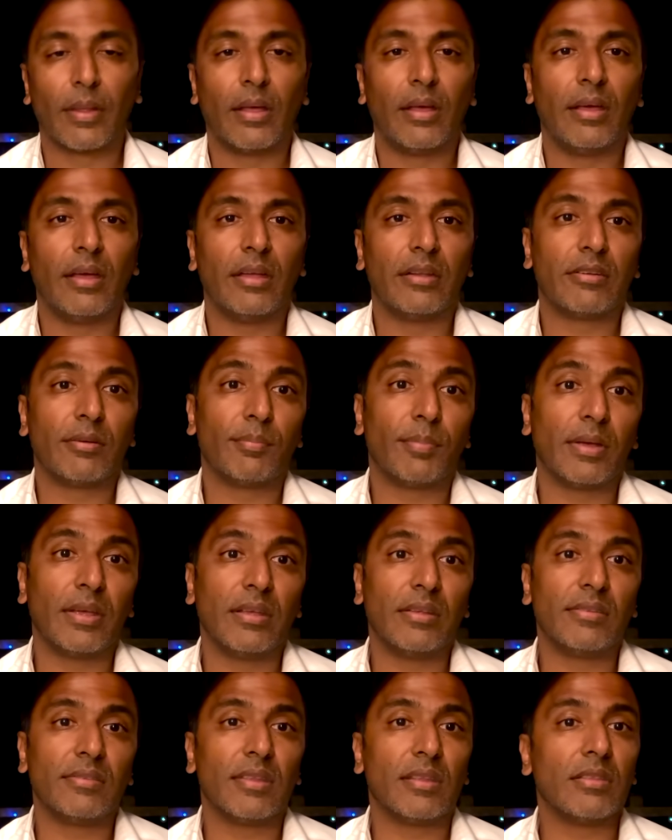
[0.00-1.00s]
It
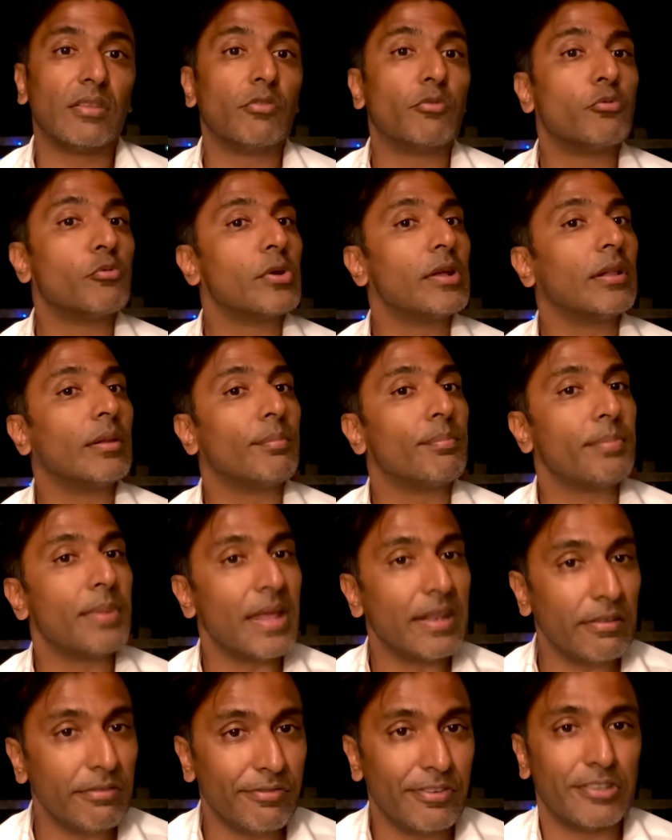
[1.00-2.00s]
appears that the real
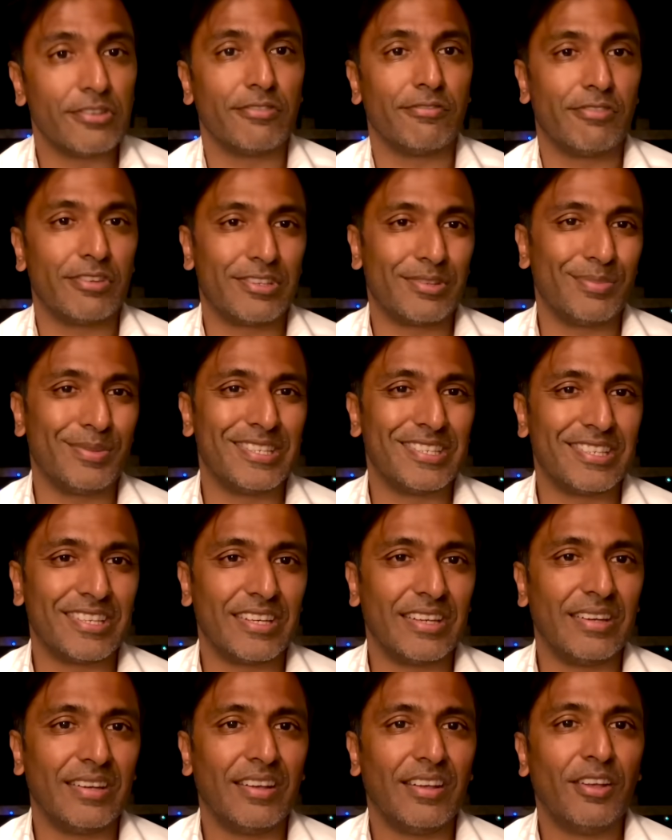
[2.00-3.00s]
benefit of vitamin
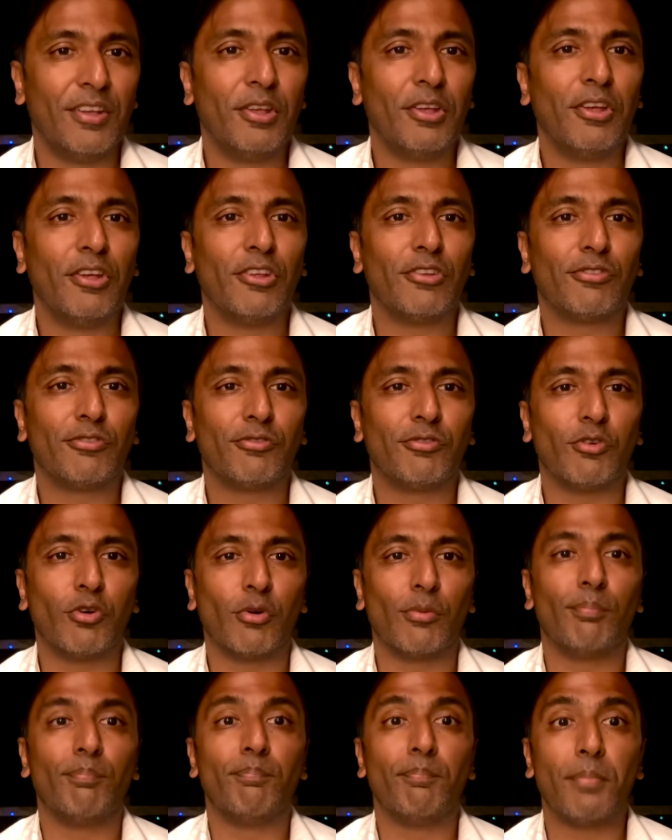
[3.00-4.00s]
D is
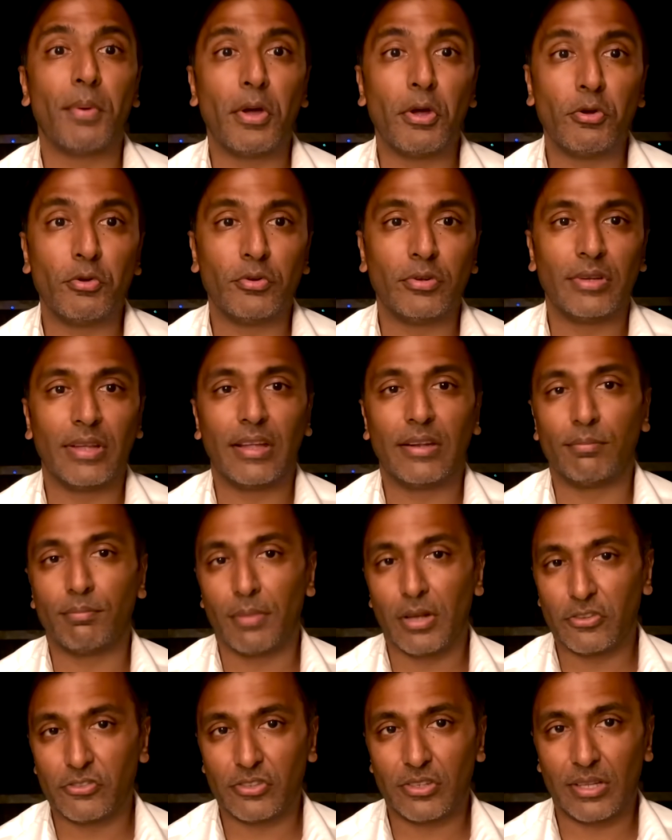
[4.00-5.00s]
for bone and
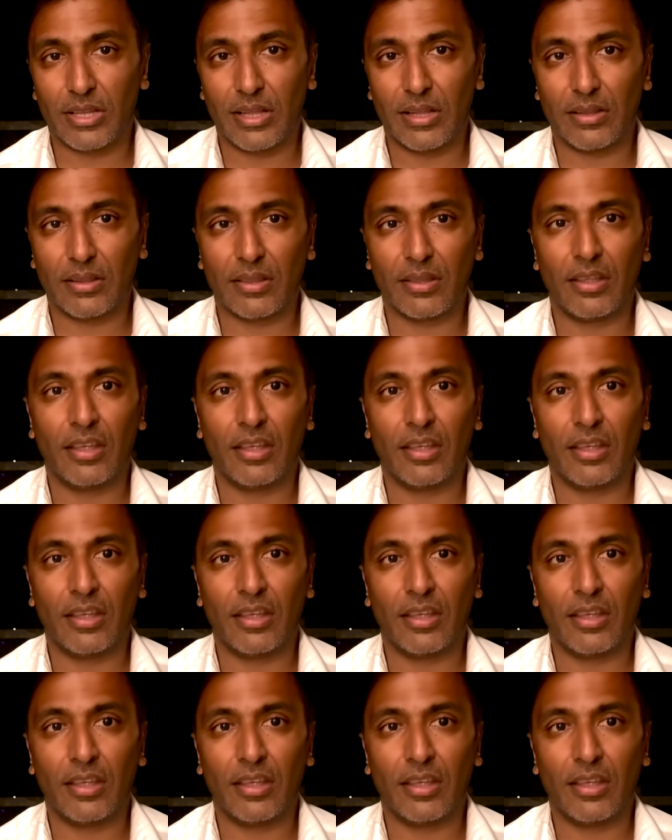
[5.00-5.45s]
muscle health.